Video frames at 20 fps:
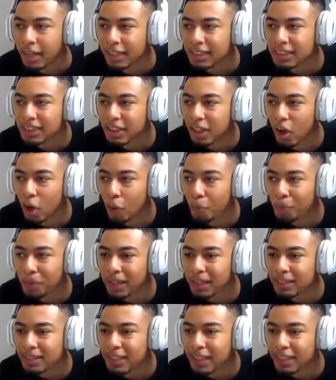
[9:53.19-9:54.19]
that slow
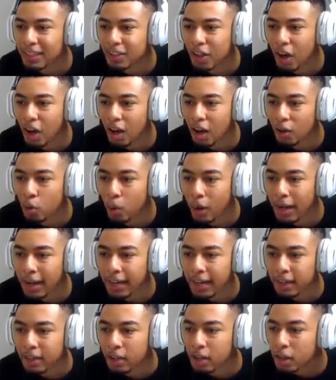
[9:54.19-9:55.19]
peak did not
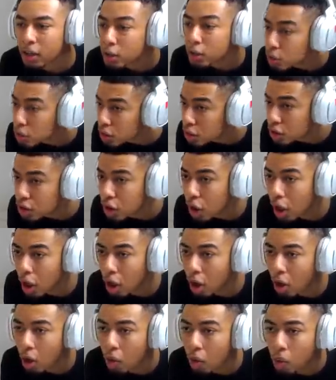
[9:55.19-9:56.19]
quite
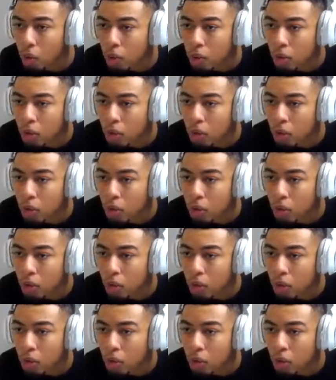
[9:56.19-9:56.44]
yo